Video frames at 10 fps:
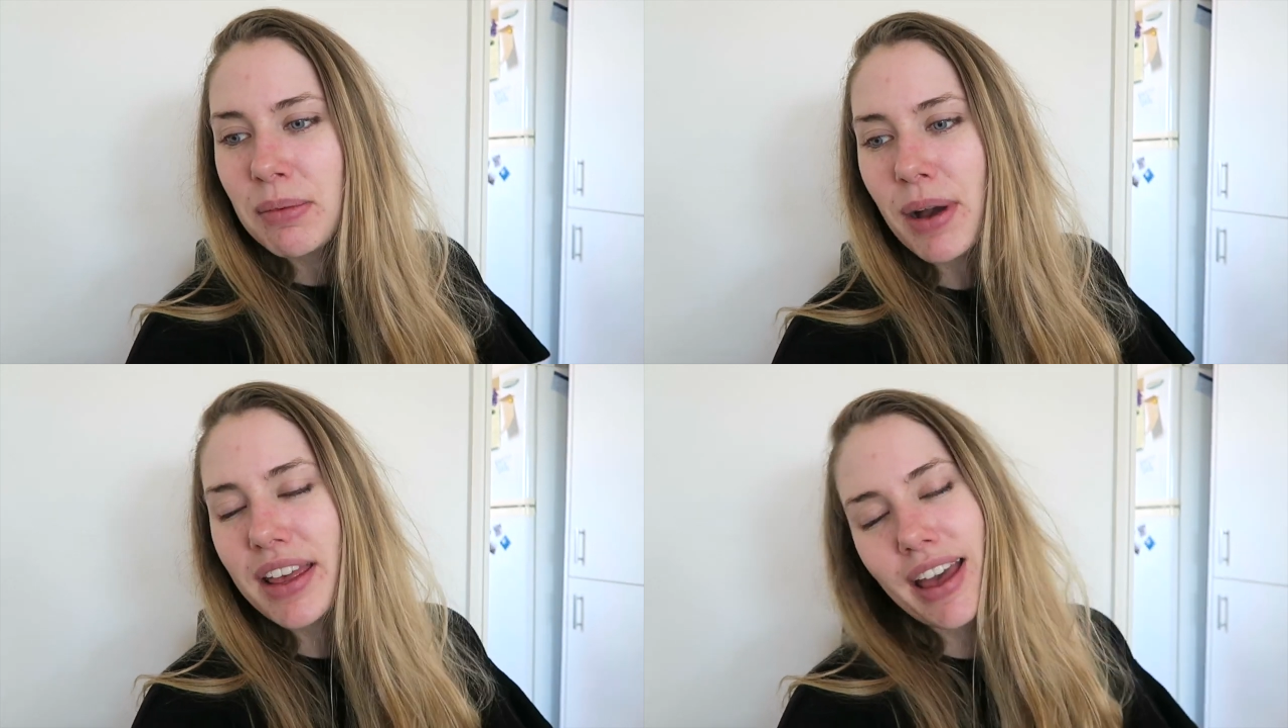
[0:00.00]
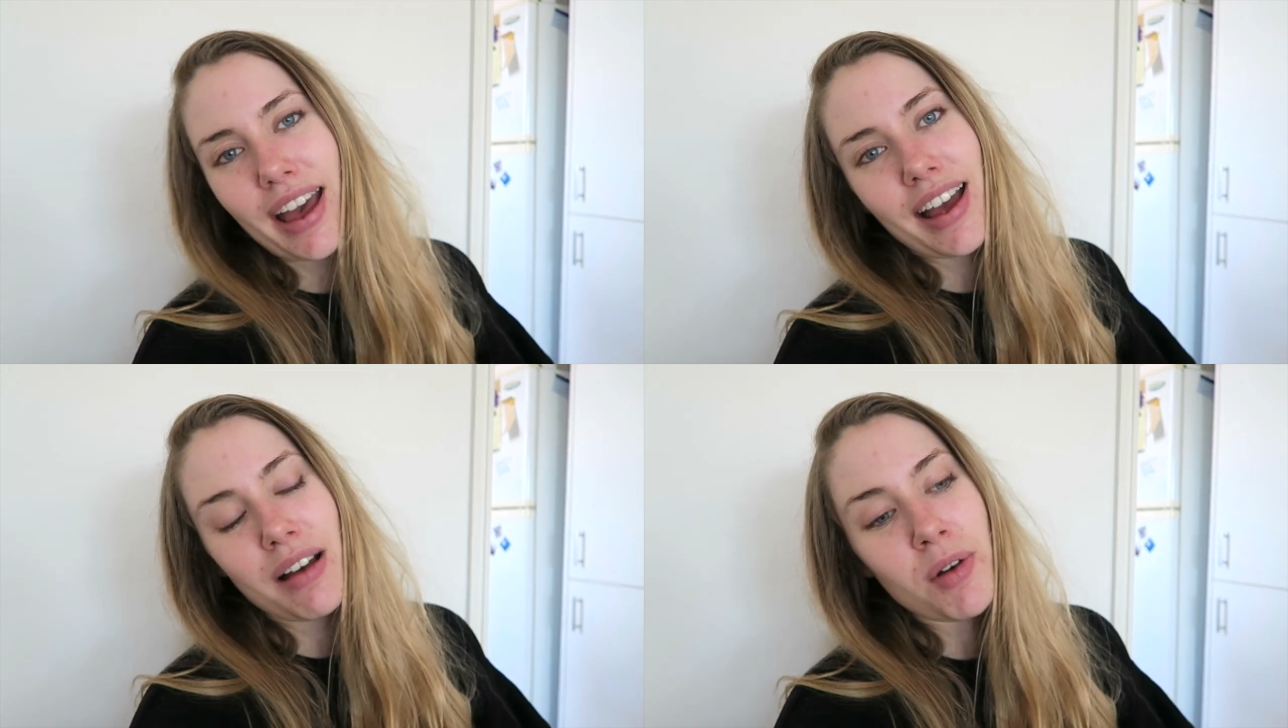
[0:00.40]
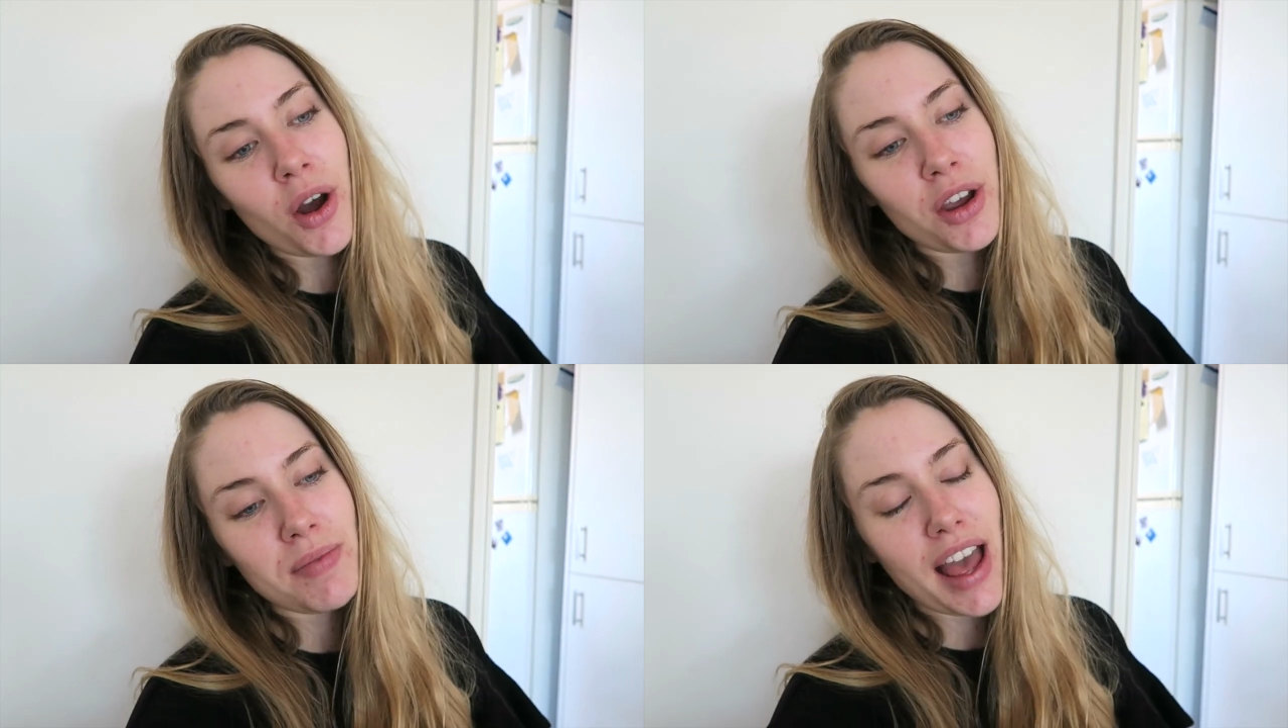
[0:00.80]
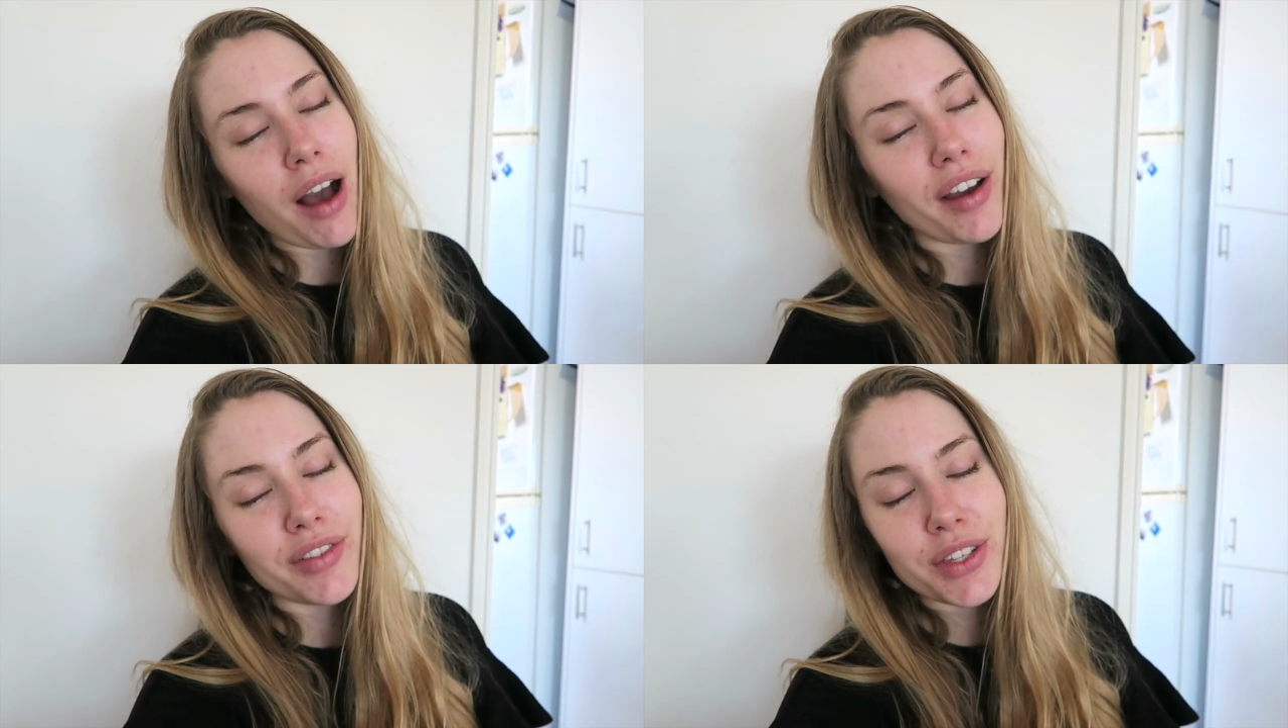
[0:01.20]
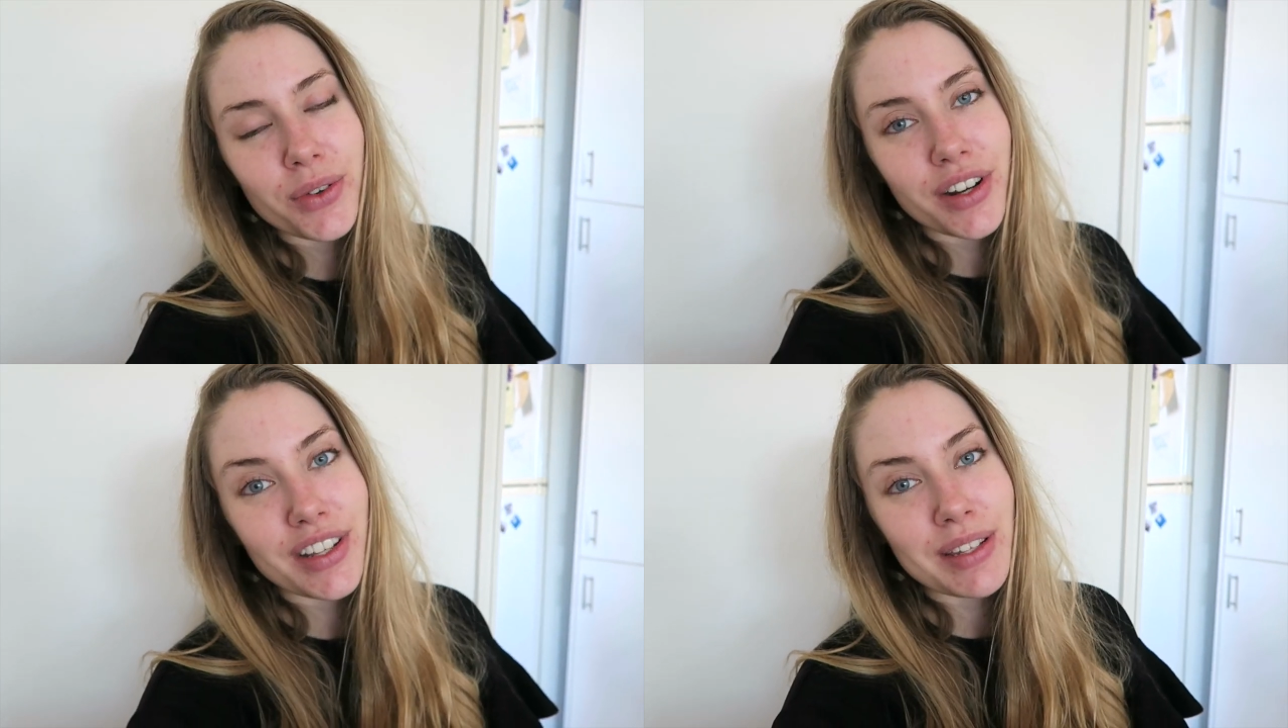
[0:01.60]
But yeah, I'm home now. I've just
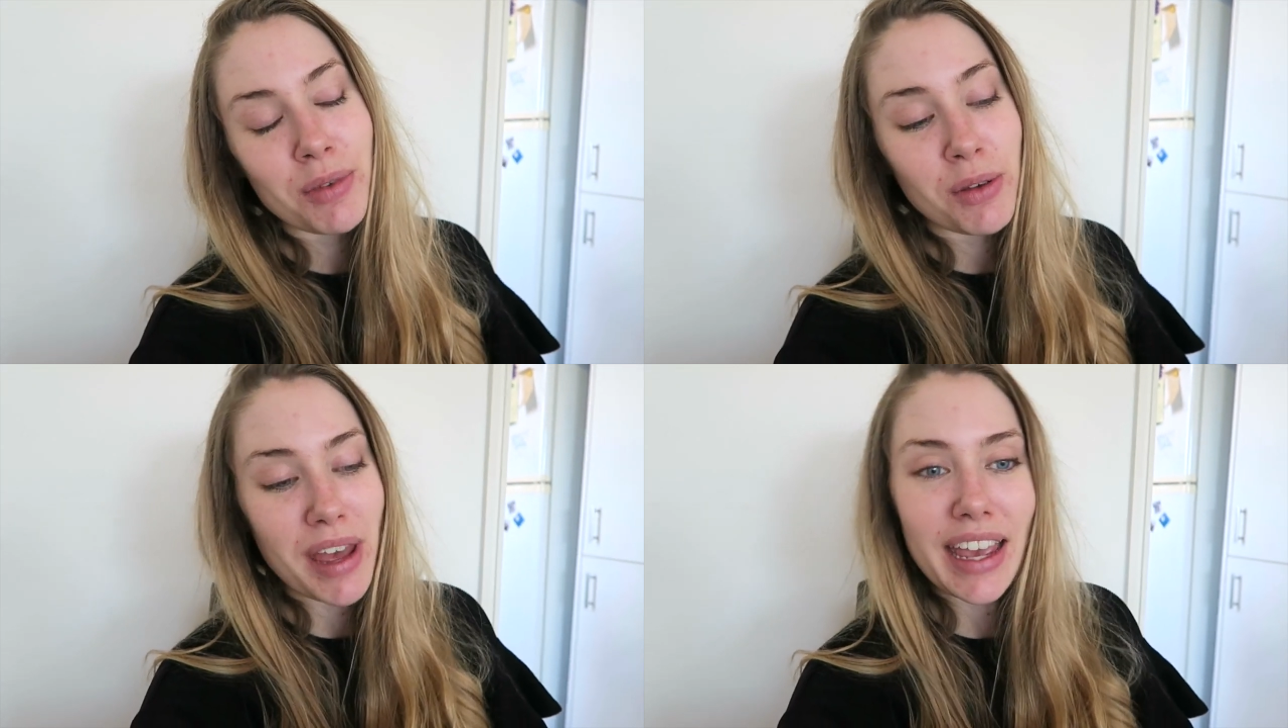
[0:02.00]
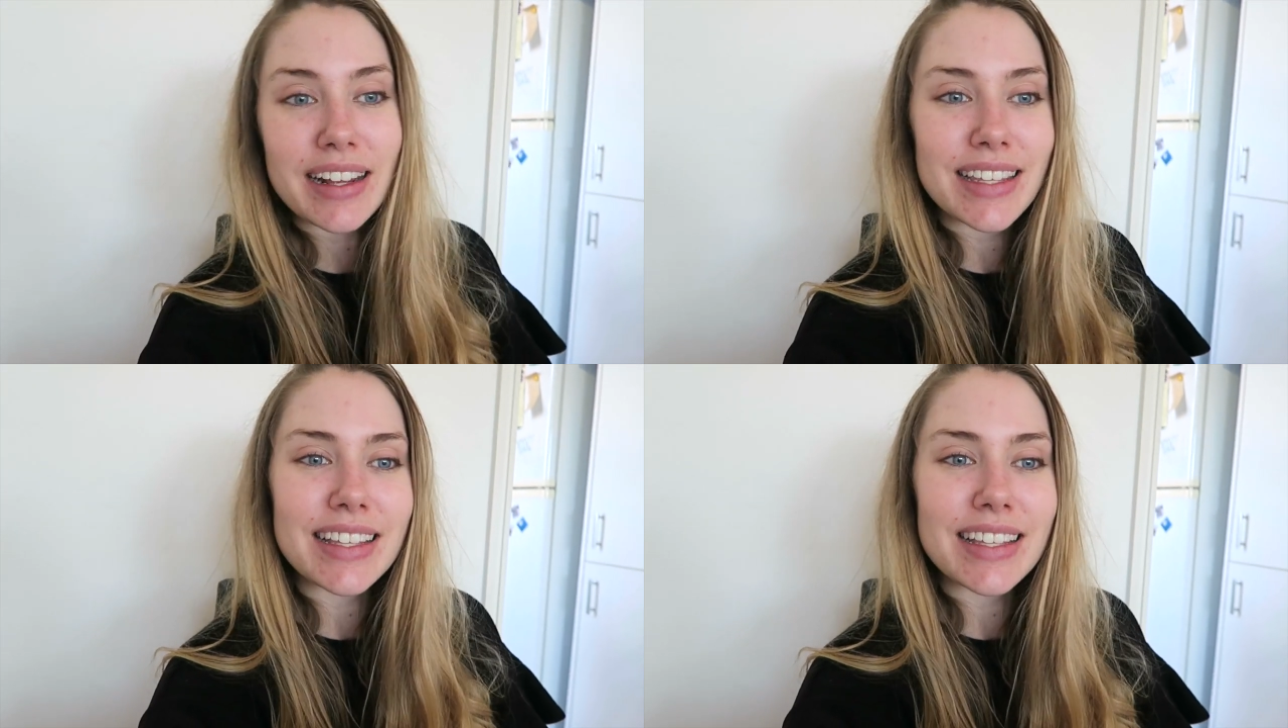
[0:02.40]
ordered some Uber Eats.